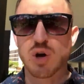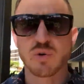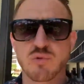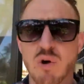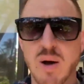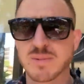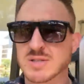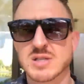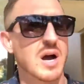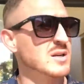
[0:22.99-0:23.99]
Tony
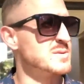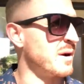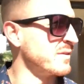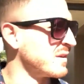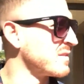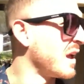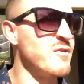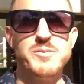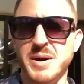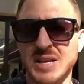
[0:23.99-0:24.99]
Robbins talks about this.
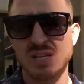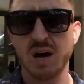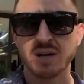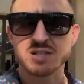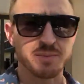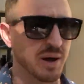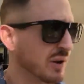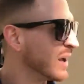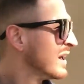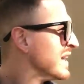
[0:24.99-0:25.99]
Everybody talks
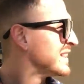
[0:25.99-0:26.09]
about it.